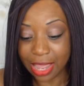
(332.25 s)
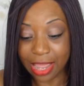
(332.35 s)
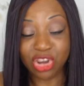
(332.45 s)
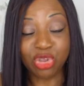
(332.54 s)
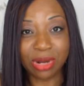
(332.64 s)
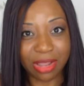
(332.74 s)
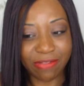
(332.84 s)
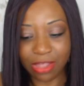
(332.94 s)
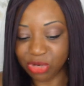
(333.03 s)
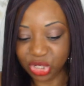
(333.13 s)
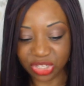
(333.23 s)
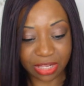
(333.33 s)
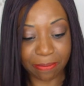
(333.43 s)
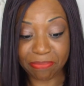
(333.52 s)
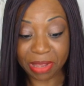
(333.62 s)
and you love them,
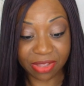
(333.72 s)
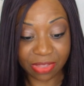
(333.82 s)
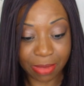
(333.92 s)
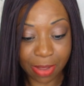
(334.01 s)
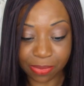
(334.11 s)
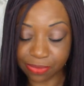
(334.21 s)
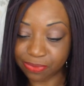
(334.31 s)
just pick them up.